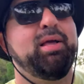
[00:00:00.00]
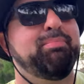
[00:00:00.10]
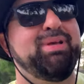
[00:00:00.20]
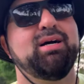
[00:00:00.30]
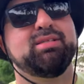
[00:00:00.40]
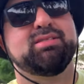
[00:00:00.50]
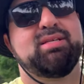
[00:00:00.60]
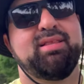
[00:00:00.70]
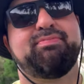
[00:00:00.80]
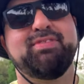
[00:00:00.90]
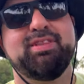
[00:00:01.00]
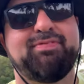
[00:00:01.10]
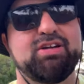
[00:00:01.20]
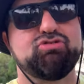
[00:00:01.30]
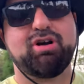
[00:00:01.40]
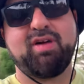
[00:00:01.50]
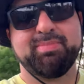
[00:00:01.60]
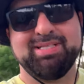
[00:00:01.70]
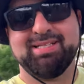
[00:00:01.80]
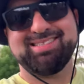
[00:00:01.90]
because the federal
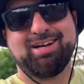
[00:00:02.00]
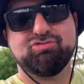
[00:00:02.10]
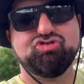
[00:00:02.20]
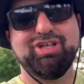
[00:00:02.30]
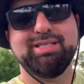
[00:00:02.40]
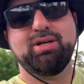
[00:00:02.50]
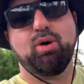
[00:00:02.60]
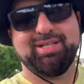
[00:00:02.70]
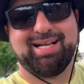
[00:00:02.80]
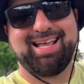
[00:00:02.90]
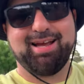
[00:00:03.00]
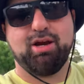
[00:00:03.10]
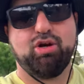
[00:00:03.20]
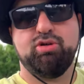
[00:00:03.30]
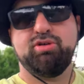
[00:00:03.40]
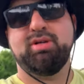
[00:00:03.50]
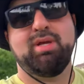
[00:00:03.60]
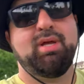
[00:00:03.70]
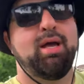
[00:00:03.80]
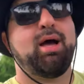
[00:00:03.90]
government is not really going to care
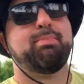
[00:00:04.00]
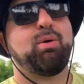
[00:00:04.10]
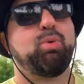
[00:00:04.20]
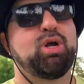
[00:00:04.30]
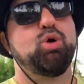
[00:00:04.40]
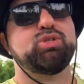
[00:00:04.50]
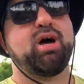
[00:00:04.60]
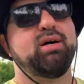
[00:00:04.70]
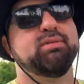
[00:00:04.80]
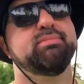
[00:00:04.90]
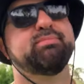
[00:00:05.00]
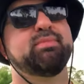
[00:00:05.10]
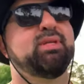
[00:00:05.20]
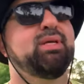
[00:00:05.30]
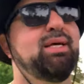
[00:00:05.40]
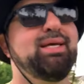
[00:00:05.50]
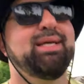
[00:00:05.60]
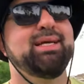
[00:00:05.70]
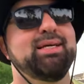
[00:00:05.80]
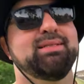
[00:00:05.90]
about what goes on
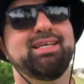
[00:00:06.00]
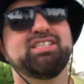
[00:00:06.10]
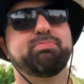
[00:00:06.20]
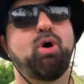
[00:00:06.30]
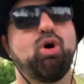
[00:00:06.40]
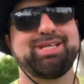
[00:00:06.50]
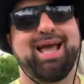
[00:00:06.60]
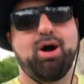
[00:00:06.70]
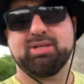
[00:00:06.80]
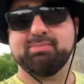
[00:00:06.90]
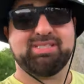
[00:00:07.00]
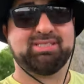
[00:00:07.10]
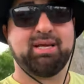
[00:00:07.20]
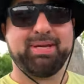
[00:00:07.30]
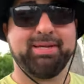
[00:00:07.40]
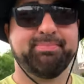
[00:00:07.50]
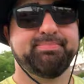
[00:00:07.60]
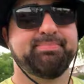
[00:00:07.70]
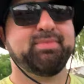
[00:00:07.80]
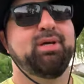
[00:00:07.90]
in a small town in Mississippi,
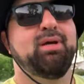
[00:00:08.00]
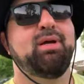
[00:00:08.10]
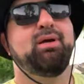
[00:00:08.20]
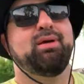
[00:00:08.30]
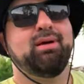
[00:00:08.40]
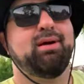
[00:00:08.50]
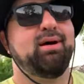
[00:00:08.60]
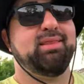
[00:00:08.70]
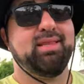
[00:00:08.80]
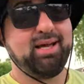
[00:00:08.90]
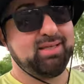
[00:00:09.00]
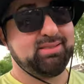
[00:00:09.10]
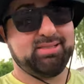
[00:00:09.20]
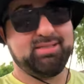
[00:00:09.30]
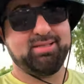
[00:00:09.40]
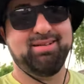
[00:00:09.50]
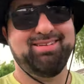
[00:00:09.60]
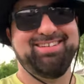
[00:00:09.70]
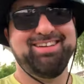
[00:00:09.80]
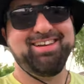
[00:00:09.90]
unless
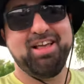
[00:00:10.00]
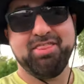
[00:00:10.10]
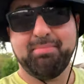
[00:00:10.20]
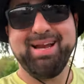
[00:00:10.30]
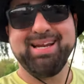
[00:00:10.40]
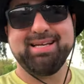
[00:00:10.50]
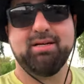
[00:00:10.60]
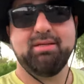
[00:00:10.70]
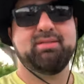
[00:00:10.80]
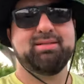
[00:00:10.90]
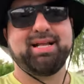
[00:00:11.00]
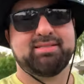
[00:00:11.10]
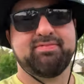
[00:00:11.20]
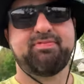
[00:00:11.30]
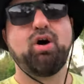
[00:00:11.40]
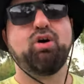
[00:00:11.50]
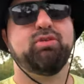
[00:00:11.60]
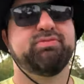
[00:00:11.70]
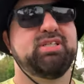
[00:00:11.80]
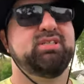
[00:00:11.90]
the media gets
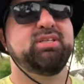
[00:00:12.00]
involved.